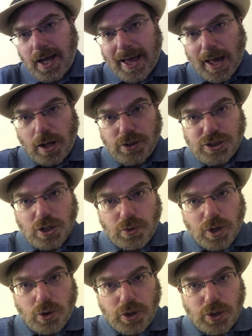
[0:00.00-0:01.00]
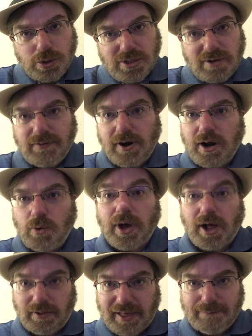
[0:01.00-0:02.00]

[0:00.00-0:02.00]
I also know Houston very well.